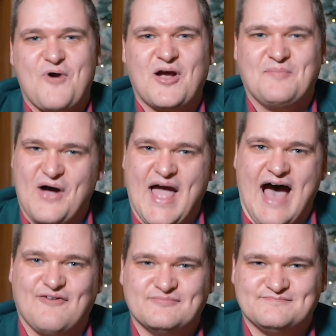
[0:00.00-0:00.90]
program that I
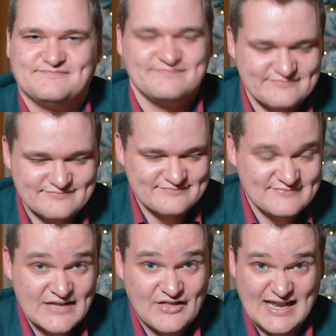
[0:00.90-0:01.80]
have,
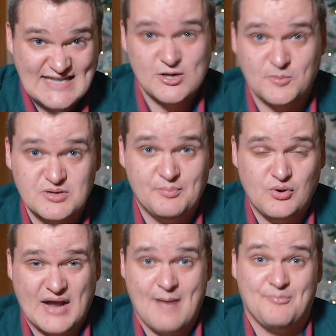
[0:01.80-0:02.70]
the lease option
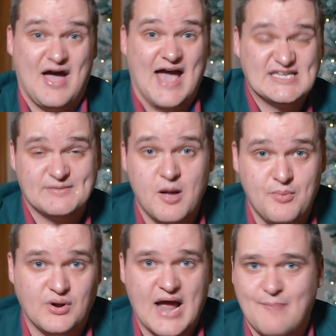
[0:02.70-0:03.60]
bootcamp, the HMO
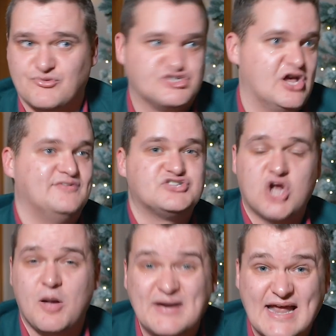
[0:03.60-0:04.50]
bootcamp, the serviced
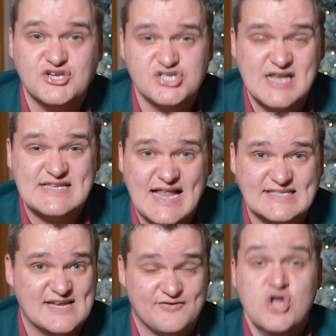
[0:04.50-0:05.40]
accommodation
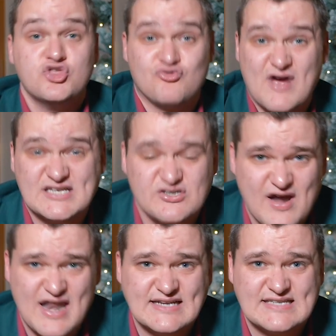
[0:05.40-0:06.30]
intensive, the rent to
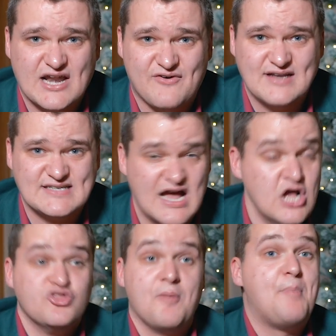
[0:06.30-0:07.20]
rent accelerator,
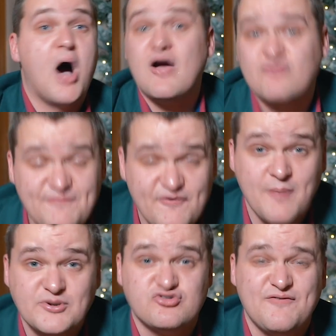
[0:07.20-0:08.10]
the buy
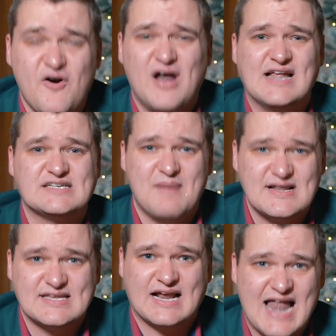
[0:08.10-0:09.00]
refurbish refinance
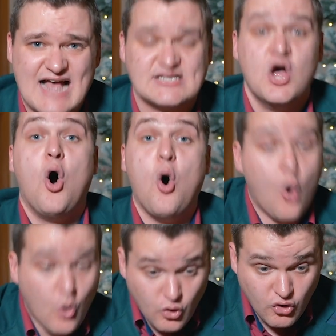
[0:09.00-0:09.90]
masterclass,
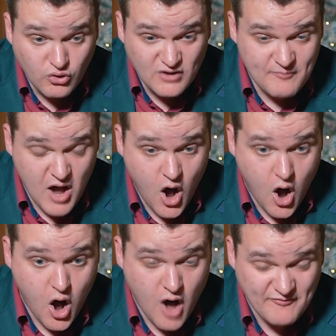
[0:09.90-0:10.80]
all
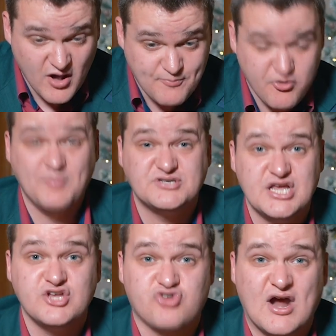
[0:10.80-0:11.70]
of my
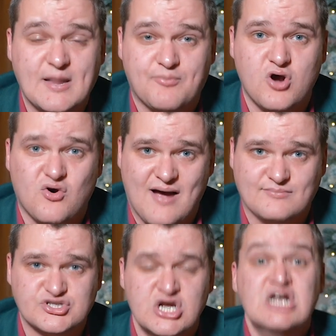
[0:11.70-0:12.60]
property training
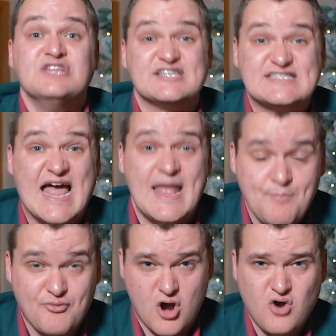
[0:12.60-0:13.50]
programs, the same
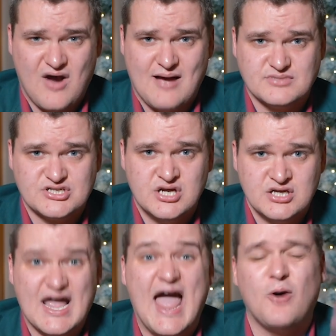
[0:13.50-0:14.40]
programs
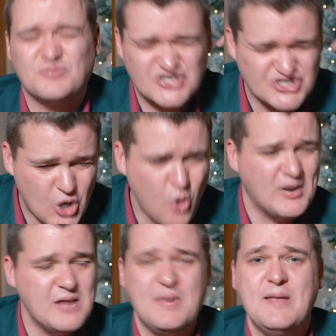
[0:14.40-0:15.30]
that help so
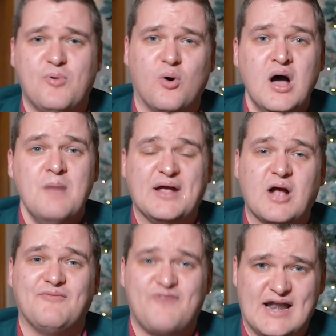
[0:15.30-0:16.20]
many people
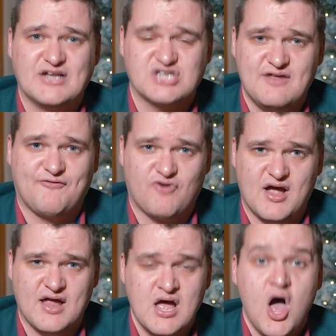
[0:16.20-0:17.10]
become financially
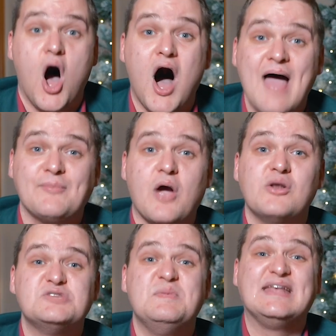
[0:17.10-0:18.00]
free, I am
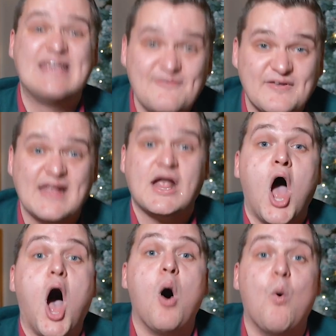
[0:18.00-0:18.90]
going to be giving
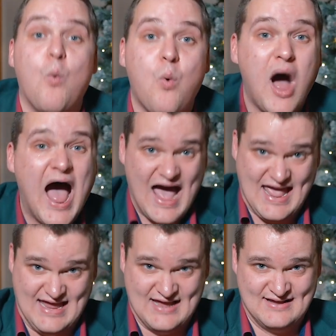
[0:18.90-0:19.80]

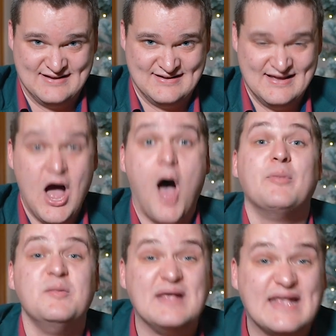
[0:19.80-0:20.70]
away. I'm
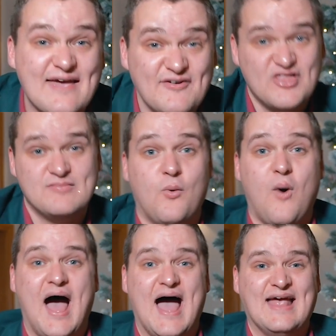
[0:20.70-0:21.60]
going to be giving them
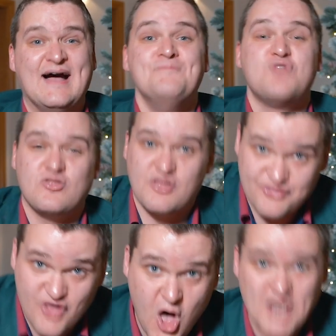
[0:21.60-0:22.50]
away on the
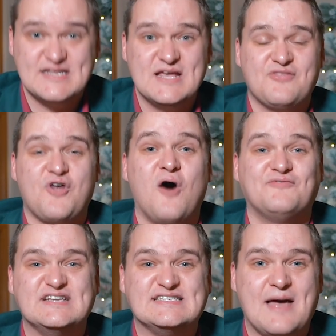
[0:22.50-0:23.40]
30th
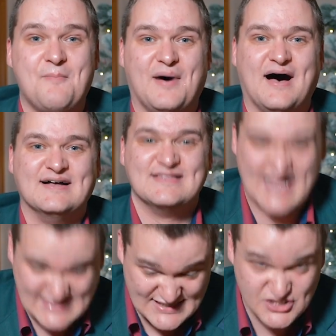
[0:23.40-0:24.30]
of December.
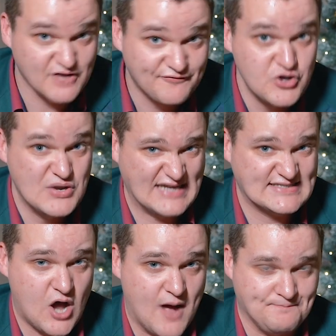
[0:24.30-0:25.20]
That's just a few days
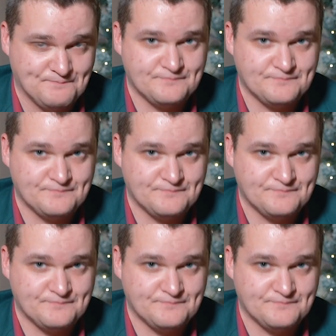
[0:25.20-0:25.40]
time.